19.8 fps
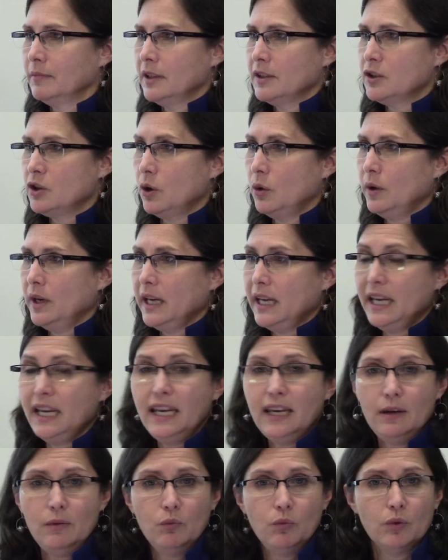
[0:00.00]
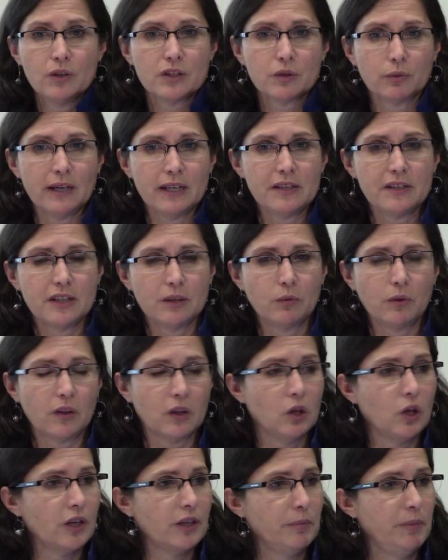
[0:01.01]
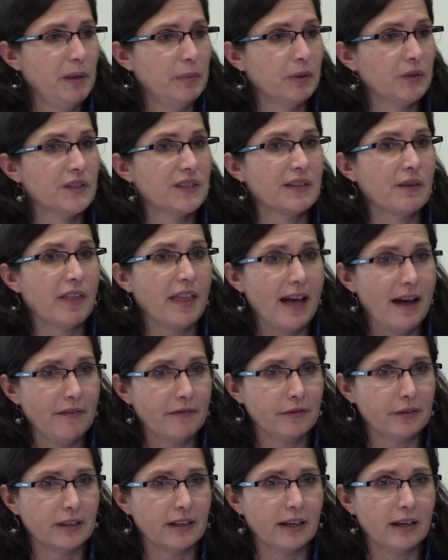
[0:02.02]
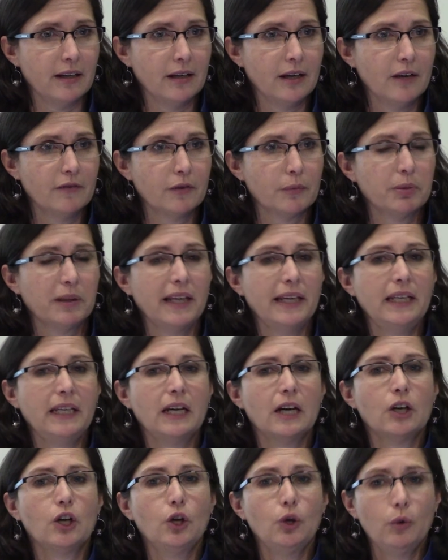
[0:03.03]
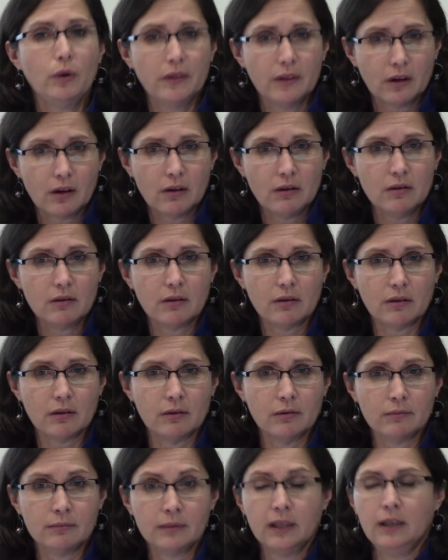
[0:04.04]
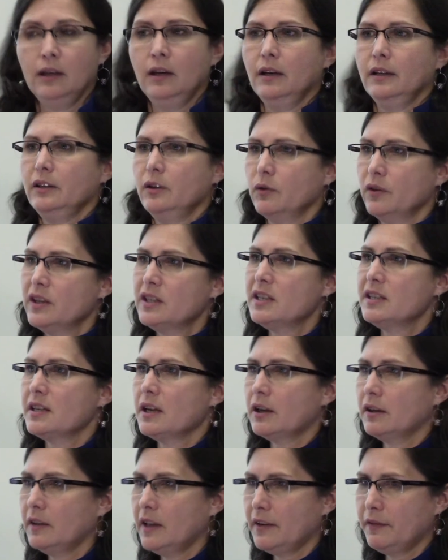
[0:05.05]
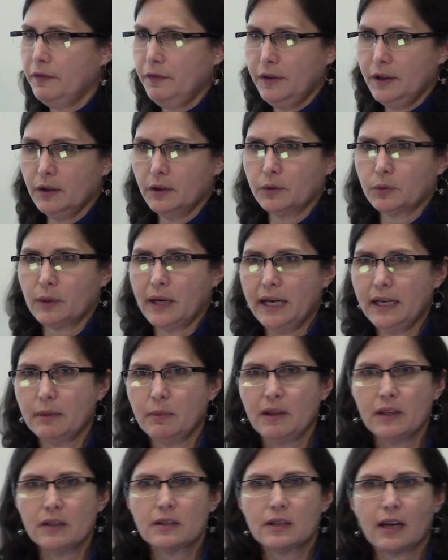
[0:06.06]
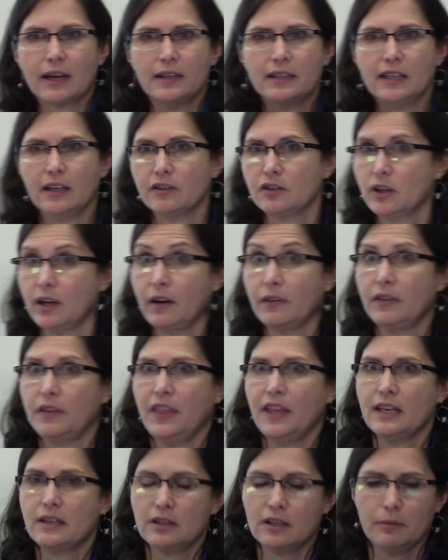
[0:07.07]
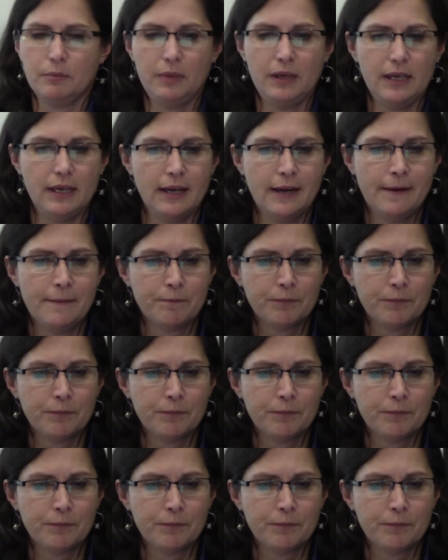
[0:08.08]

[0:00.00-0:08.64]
So he was arrested with a lot of people in South Africa for planning a coup in the Congo. You know, this is out of left field, right? I mean, this kind of tells you how things can be.